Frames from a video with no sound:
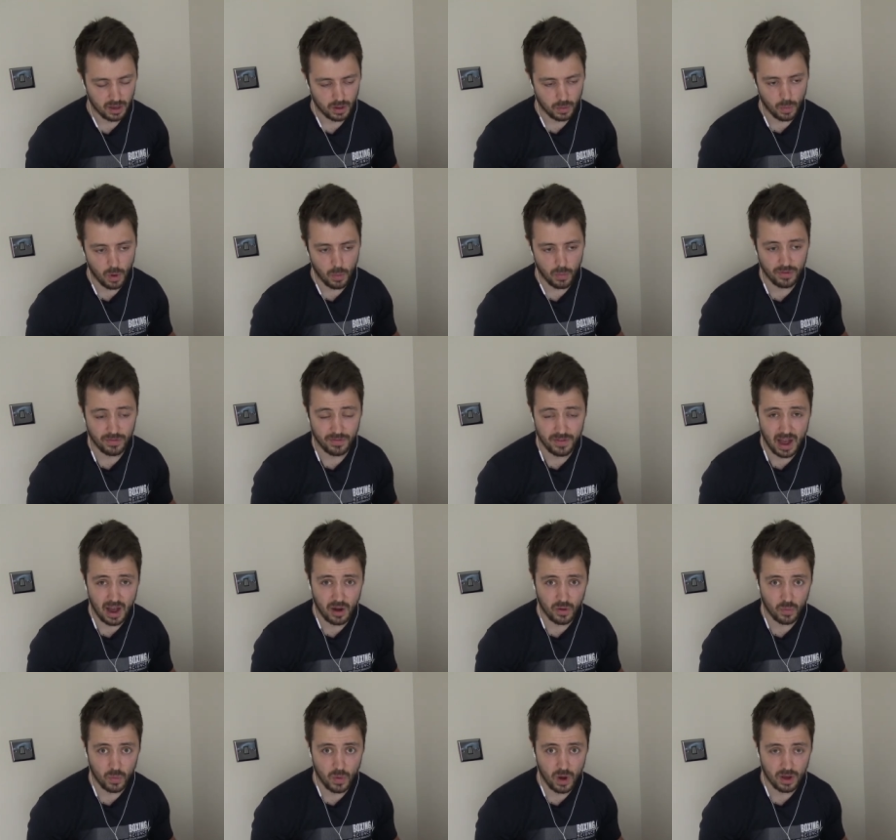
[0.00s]
And what we
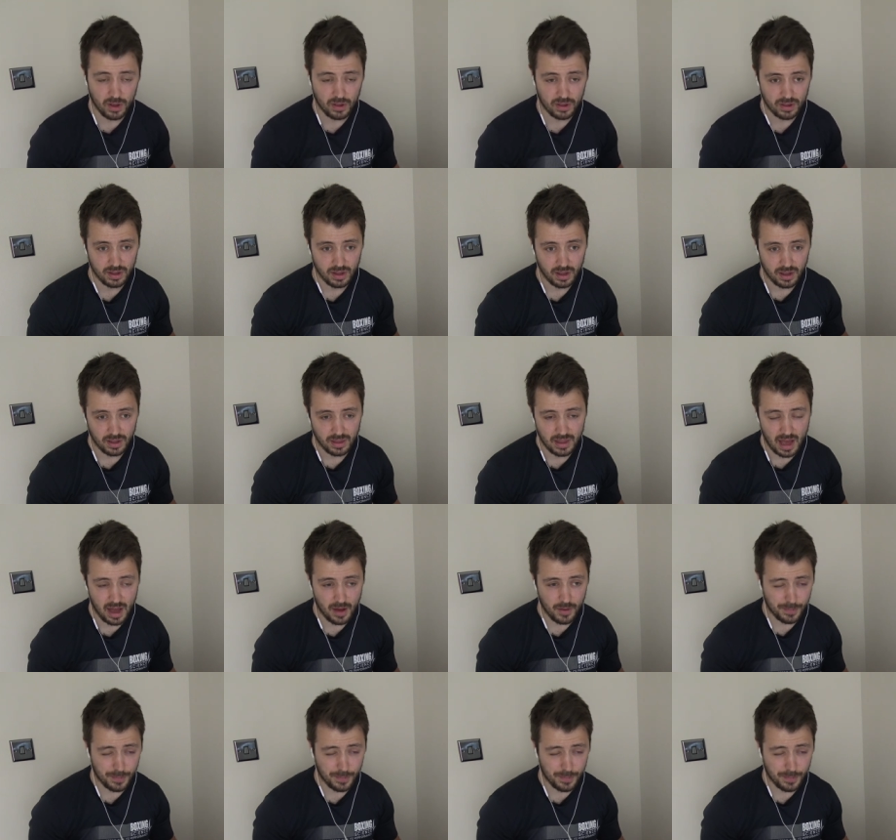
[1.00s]
found was that